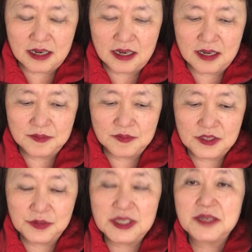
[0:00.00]

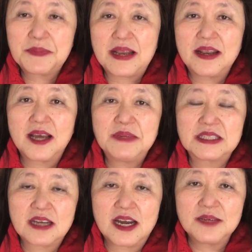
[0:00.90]
During the
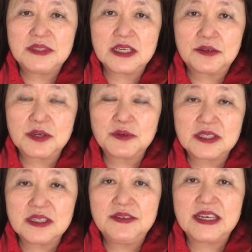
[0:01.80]
pandemic time, Derek
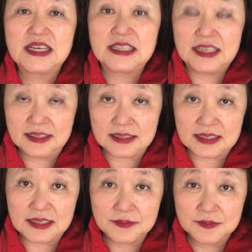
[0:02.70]
was living in
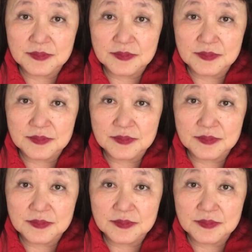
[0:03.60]
Italy,